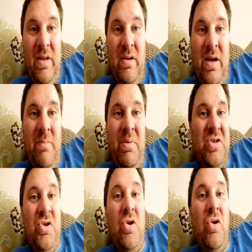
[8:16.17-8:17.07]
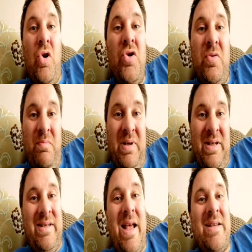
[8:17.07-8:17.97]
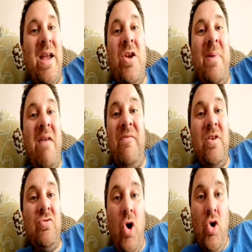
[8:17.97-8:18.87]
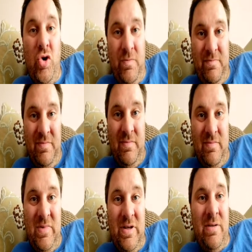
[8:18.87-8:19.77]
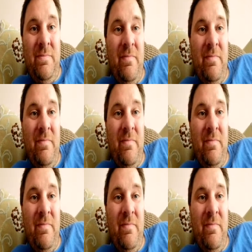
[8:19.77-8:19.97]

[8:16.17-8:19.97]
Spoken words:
Yeah, because it's not good, because that's how you end up getting things wrong. Yeah?